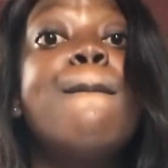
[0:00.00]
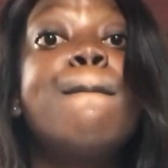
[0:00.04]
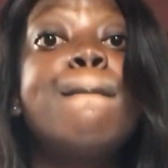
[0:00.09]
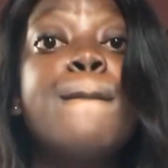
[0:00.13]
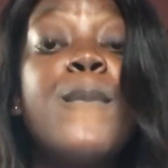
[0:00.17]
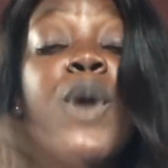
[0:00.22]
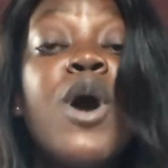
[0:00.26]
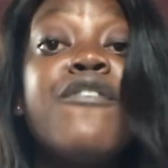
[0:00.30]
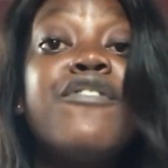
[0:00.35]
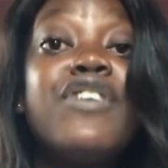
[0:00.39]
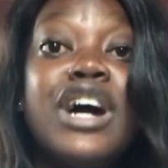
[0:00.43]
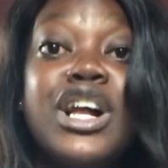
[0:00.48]

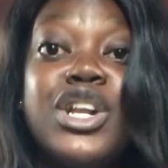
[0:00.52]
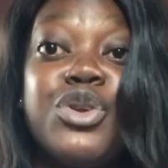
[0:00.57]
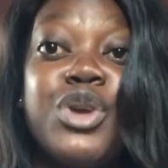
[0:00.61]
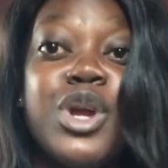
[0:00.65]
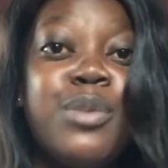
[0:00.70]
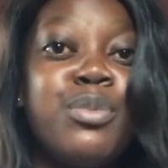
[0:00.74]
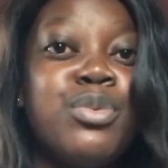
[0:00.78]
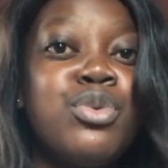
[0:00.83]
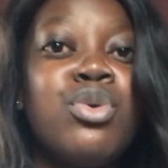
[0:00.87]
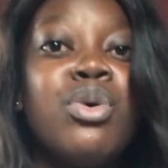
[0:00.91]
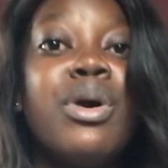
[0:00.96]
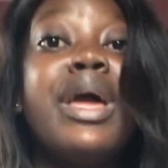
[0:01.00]
more
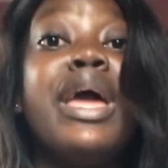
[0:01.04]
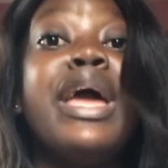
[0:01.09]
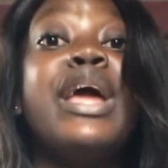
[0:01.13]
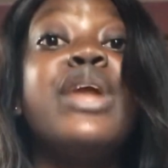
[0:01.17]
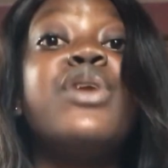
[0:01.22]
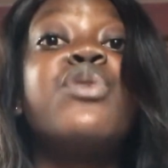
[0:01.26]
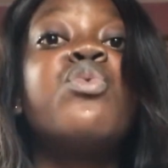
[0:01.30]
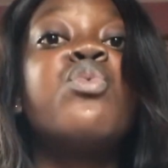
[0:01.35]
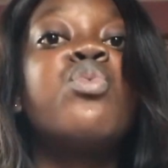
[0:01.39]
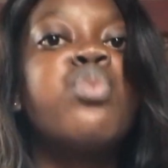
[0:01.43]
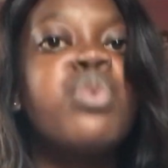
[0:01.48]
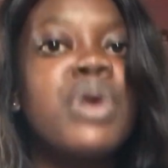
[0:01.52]
valuable
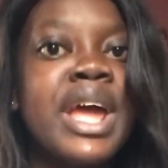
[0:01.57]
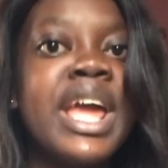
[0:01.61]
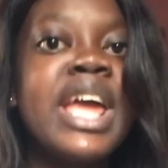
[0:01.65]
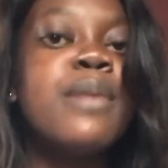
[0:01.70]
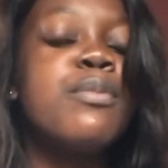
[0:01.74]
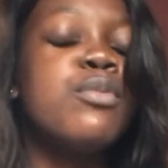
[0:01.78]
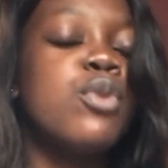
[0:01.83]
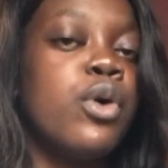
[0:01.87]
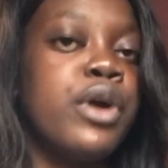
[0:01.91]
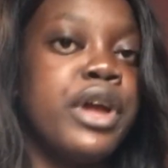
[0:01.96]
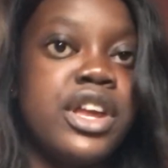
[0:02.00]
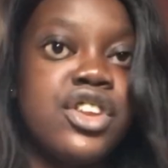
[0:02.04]
and way
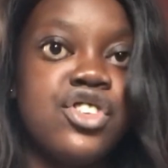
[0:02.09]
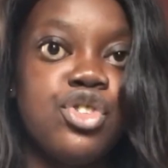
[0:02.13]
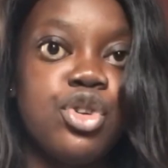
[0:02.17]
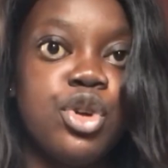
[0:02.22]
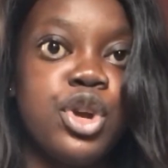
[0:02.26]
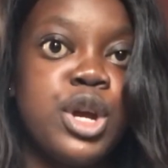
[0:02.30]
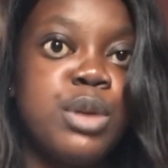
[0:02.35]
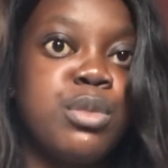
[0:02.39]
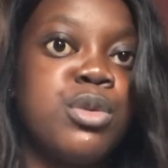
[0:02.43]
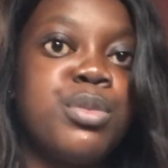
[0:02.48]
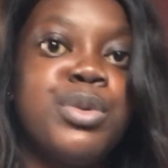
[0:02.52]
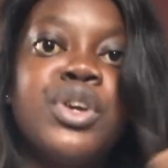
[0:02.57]
more enjoyable,